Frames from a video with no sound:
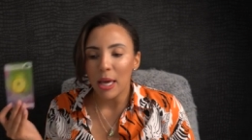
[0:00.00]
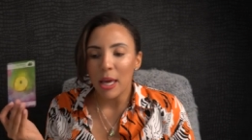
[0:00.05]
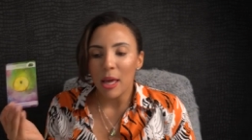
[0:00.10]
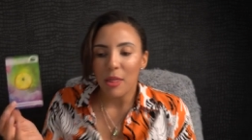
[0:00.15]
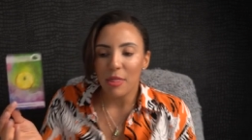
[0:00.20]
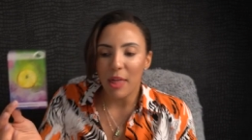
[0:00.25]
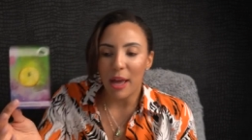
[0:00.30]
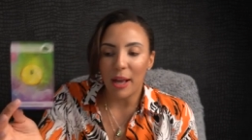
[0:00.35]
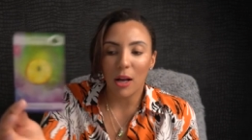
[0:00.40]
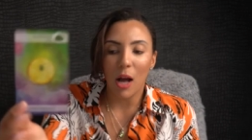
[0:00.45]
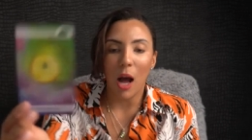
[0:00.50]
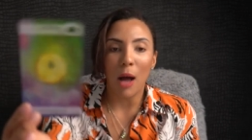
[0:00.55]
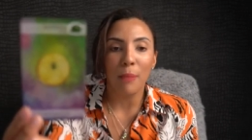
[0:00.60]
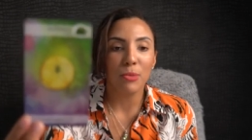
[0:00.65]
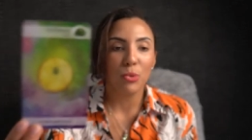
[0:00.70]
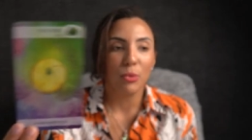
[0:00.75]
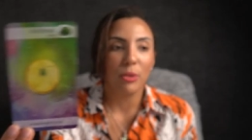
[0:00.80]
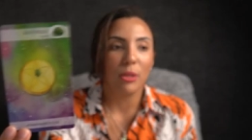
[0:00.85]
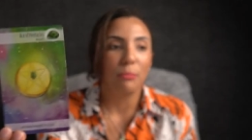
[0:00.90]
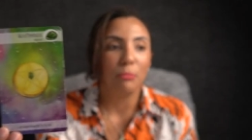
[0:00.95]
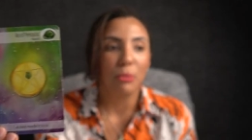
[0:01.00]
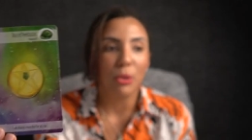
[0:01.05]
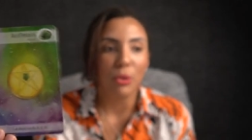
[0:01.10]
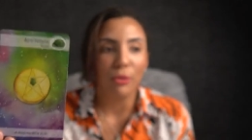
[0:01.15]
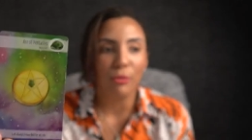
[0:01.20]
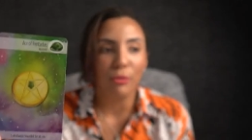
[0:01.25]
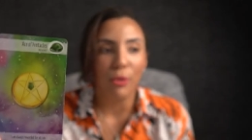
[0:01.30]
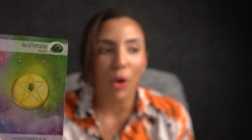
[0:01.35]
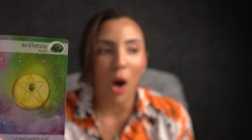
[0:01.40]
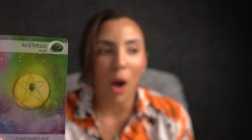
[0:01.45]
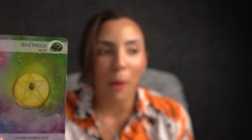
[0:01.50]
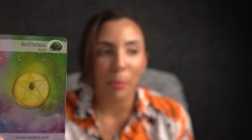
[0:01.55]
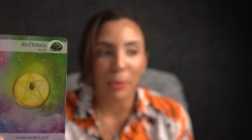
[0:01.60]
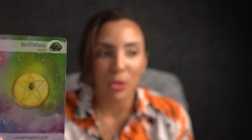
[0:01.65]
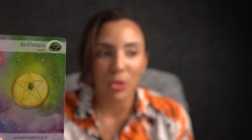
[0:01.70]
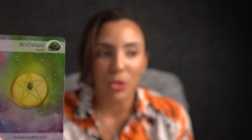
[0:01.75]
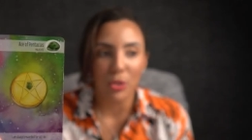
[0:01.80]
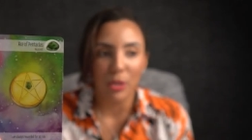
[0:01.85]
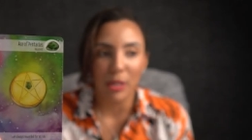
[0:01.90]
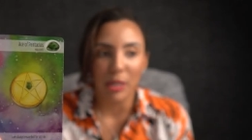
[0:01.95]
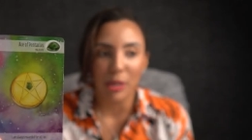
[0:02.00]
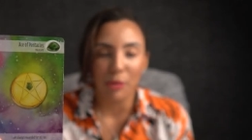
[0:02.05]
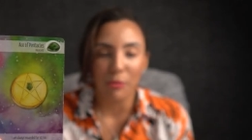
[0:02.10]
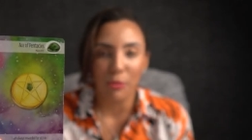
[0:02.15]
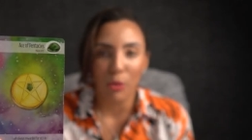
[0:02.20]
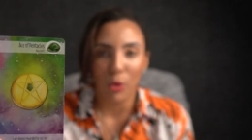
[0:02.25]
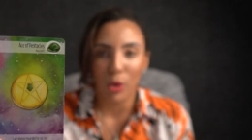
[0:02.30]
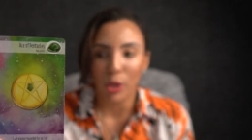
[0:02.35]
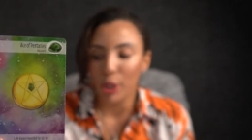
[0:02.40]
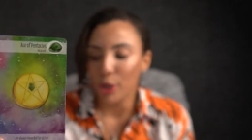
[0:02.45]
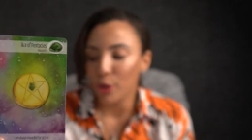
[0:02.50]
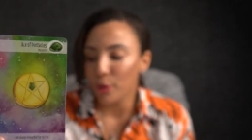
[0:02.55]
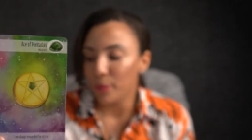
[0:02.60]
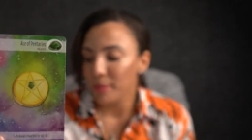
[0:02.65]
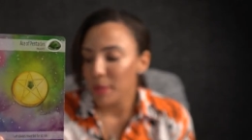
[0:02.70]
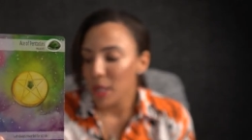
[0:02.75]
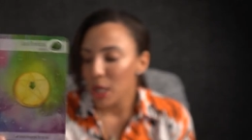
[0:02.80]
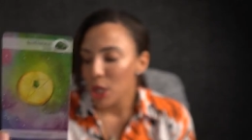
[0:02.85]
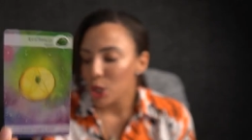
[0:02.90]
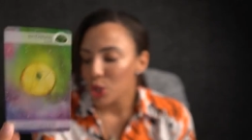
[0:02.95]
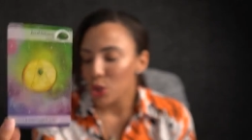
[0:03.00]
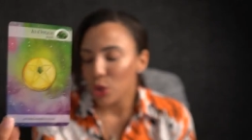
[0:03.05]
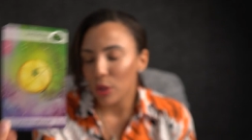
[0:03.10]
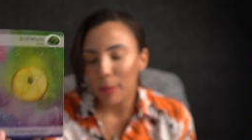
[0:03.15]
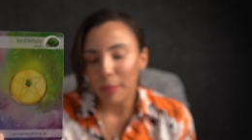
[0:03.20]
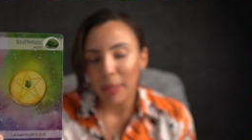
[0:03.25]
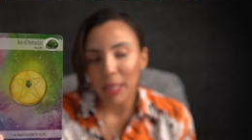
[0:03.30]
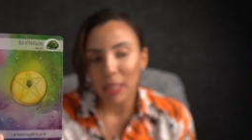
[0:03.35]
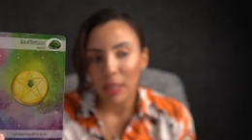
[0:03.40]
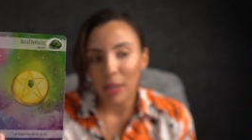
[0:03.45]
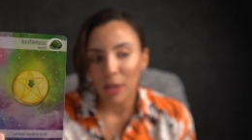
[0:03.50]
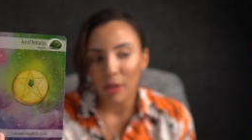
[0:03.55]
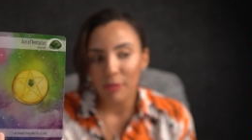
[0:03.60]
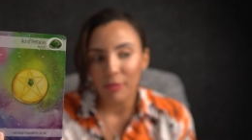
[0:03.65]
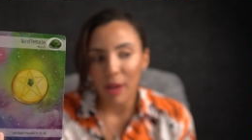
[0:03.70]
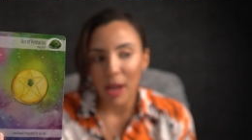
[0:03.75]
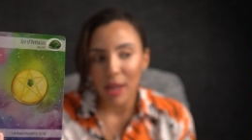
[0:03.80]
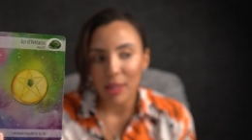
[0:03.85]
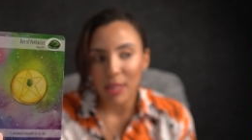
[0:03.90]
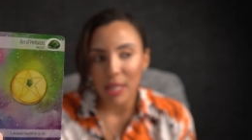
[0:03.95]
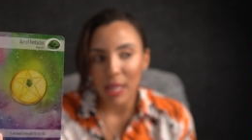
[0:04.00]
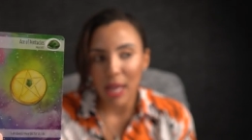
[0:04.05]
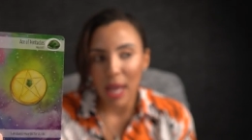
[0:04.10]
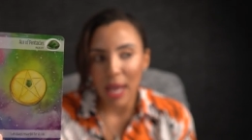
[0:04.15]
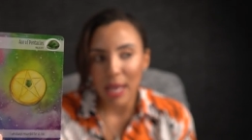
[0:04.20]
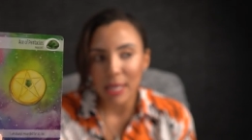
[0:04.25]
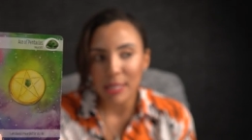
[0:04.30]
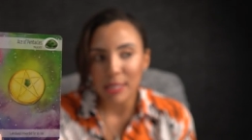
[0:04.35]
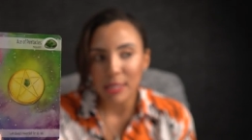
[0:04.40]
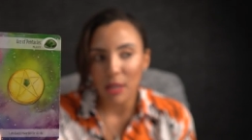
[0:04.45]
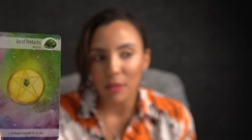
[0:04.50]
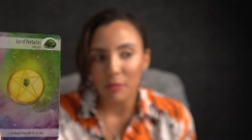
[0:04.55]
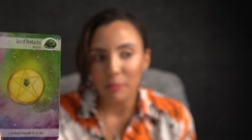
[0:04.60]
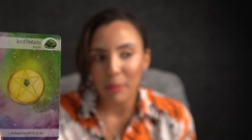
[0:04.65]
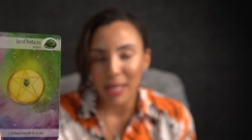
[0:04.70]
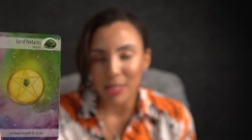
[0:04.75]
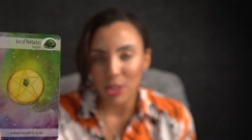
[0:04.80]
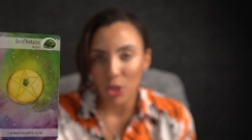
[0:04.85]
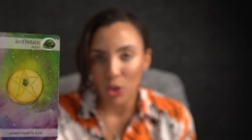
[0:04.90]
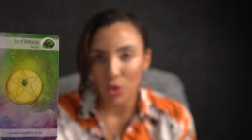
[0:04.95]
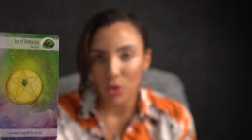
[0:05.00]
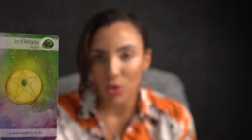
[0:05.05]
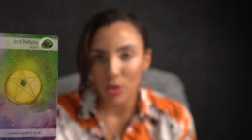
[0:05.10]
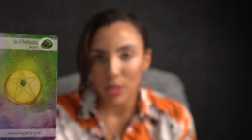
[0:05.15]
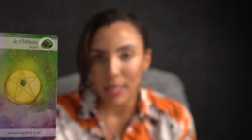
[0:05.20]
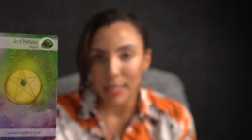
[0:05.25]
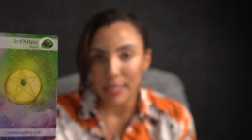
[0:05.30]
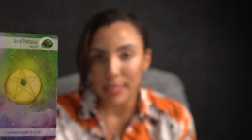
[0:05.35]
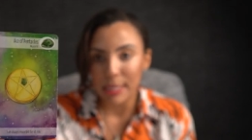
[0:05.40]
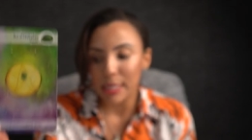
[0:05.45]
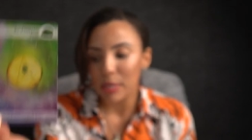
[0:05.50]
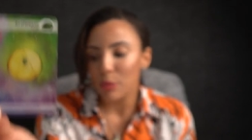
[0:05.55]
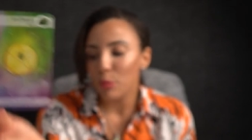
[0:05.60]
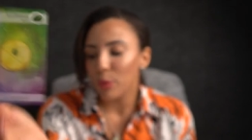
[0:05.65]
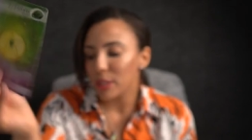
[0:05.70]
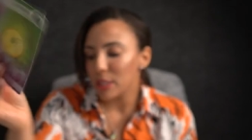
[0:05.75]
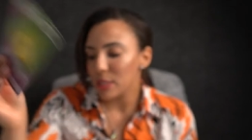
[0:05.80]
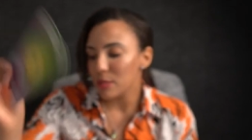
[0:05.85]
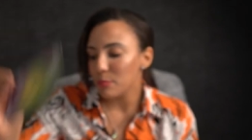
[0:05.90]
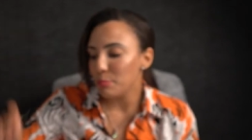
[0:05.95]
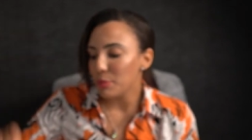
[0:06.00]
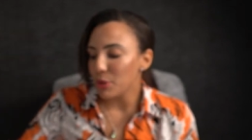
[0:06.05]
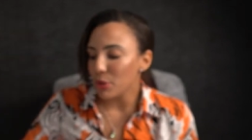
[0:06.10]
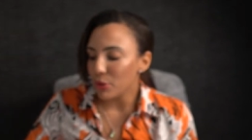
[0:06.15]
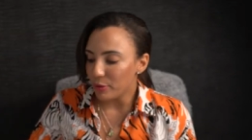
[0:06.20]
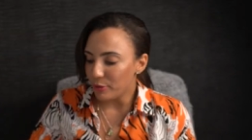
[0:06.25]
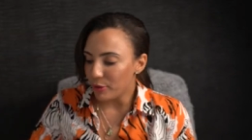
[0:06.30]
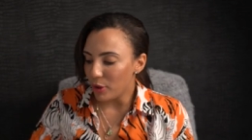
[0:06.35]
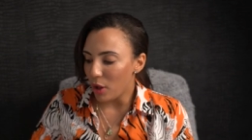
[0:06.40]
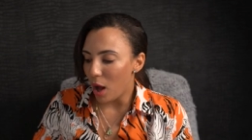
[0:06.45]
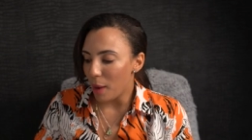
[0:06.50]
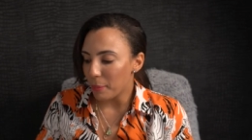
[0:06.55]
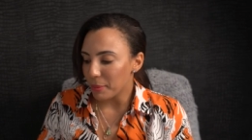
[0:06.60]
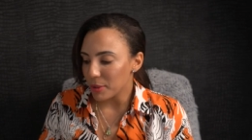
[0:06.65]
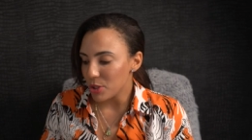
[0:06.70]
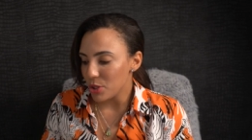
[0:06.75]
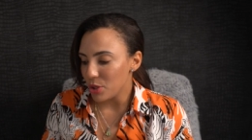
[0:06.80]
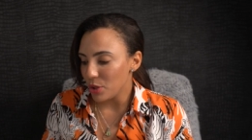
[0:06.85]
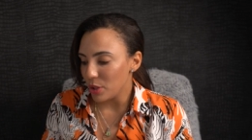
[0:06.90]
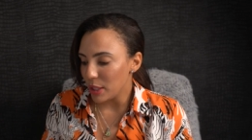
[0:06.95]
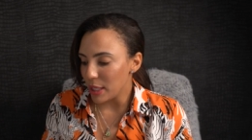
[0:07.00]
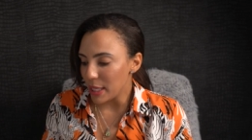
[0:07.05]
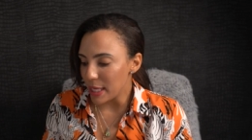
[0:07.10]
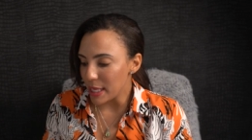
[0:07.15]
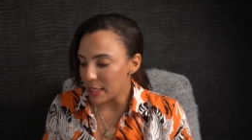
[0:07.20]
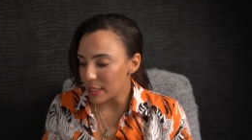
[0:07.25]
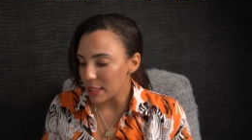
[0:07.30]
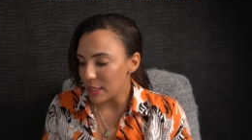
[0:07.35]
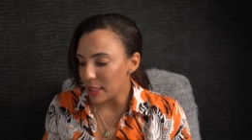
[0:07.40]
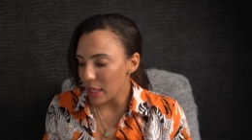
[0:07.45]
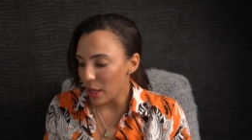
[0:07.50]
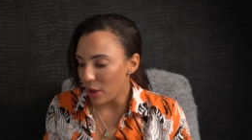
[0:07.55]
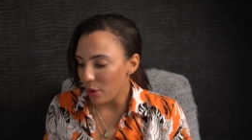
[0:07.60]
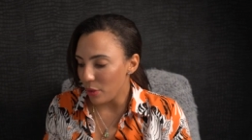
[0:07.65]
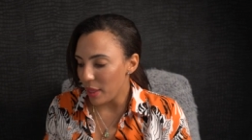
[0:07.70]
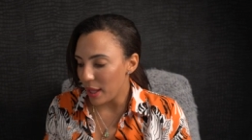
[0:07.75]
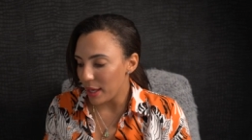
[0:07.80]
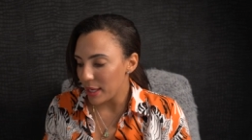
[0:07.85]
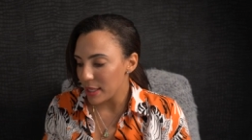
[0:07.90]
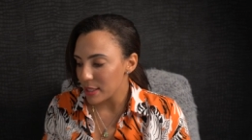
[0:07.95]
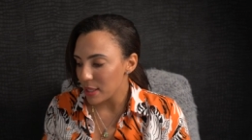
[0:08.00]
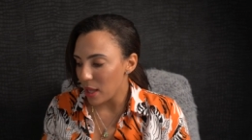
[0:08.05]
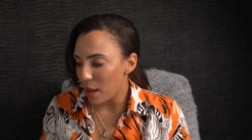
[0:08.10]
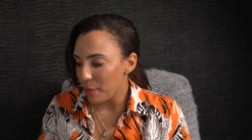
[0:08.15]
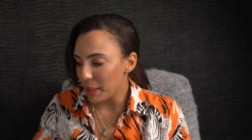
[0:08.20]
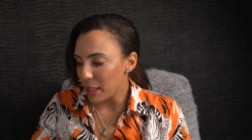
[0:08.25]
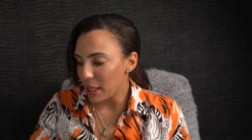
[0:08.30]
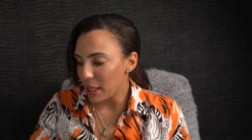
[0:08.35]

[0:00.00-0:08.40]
that comes with a beautiful opportunity for you. So let me clarify the Ace of Pentacles and see what this beautiful opportunity is, Leo, that is coming